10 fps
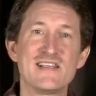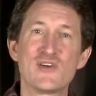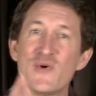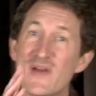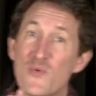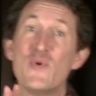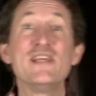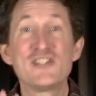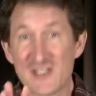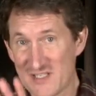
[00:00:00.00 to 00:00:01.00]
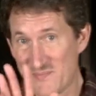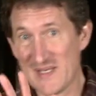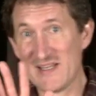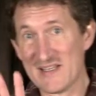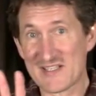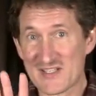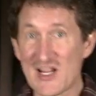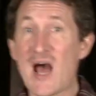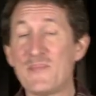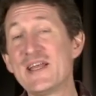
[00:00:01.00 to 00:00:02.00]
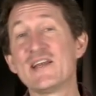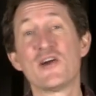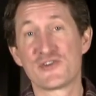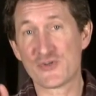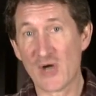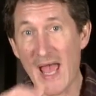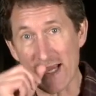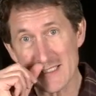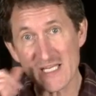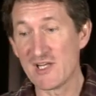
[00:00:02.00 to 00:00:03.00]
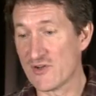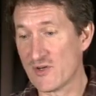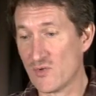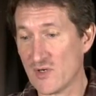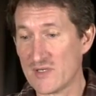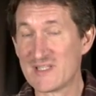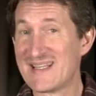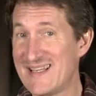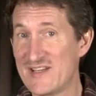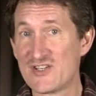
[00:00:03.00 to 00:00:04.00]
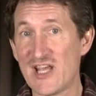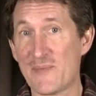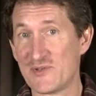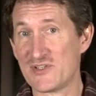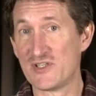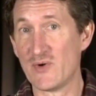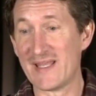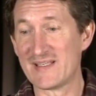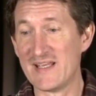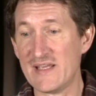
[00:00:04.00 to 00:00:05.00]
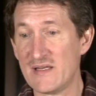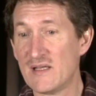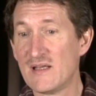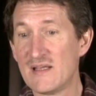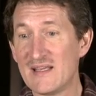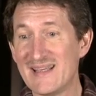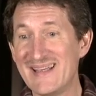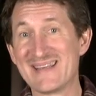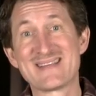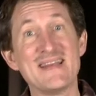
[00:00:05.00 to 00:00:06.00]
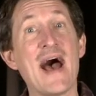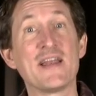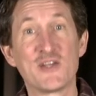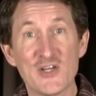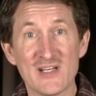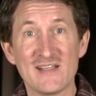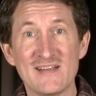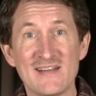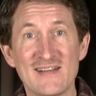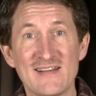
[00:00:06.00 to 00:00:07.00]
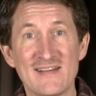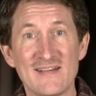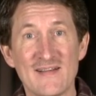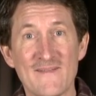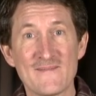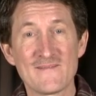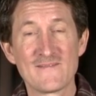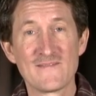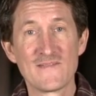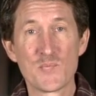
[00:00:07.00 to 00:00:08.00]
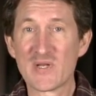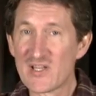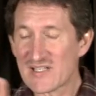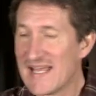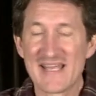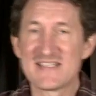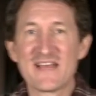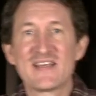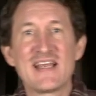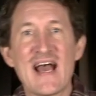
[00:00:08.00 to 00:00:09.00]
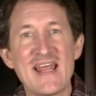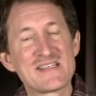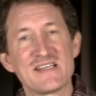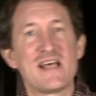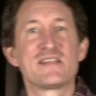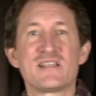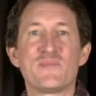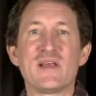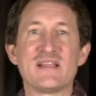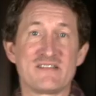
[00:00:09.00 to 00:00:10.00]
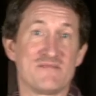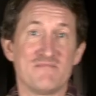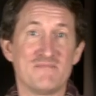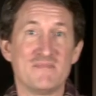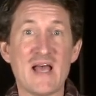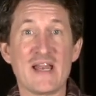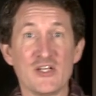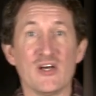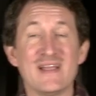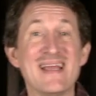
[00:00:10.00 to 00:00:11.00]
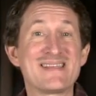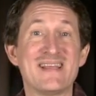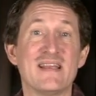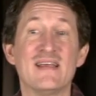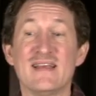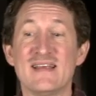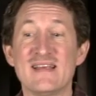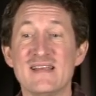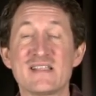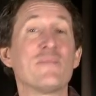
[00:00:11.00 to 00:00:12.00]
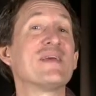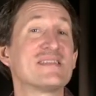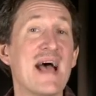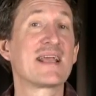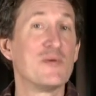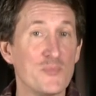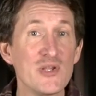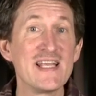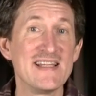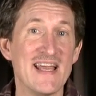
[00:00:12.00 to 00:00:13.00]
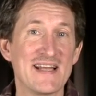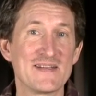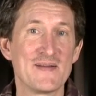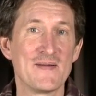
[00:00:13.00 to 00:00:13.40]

So we should be stopping in our tracks to hear the words in chapter 218, it's not good. But listen, it's not that God hasn't done something that's not good, it's that something's not complete yet.